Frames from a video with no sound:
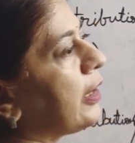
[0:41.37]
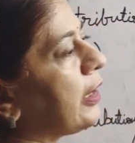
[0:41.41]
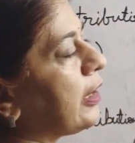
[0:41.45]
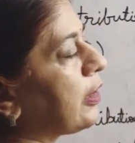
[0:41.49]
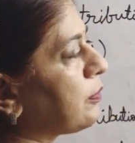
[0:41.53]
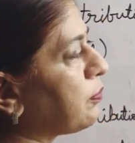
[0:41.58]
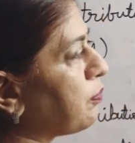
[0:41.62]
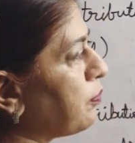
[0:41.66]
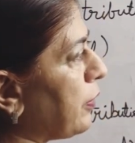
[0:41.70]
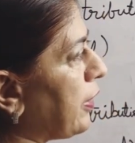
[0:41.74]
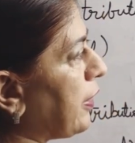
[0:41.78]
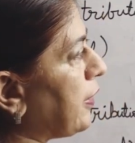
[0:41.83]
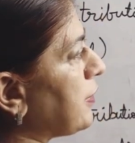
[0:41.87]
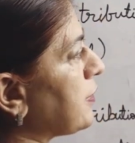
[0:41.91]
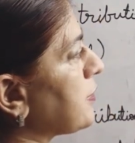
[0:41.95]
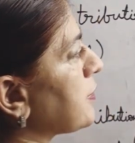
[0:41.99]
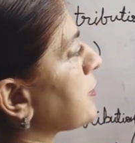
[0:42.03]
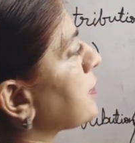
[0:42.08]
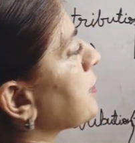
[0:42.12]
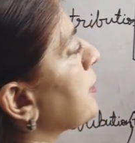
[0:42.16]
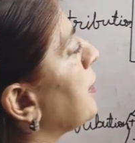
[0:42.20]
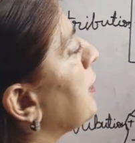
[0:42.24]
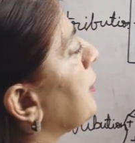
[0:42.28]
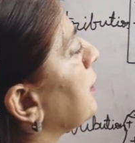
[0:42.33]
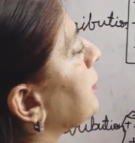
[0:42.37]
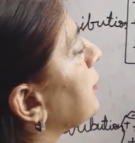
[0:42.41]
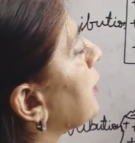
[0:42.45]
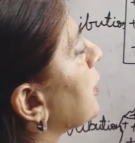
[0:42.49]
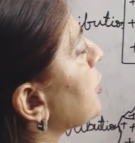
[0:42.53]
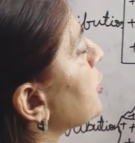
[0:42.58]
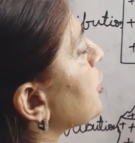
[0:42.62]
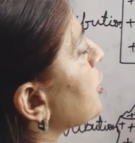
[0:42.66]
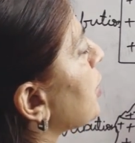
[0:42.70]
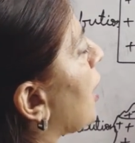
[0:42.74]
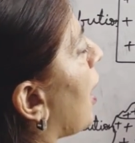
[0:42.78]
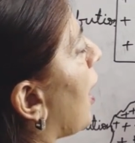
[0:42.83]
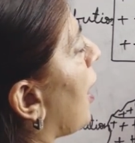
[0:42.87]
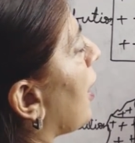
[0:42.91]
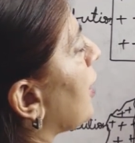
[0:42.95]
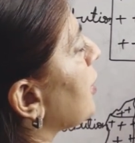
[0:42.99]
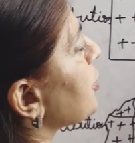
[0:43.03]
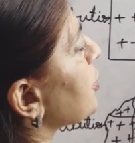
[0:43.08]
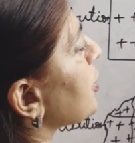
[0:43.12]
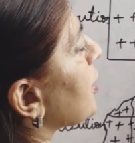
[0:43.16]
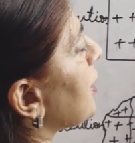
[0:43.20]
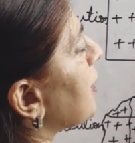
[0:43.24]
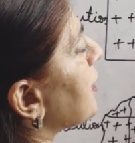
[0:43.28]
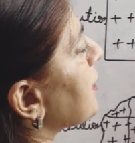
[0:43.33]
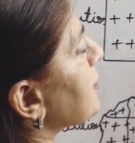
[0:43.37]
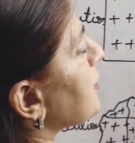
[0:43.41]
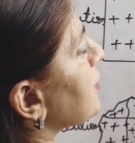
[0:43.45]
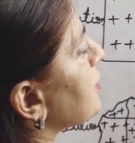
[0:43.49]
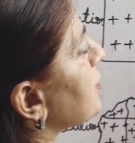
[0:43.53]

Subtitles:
it means the charge is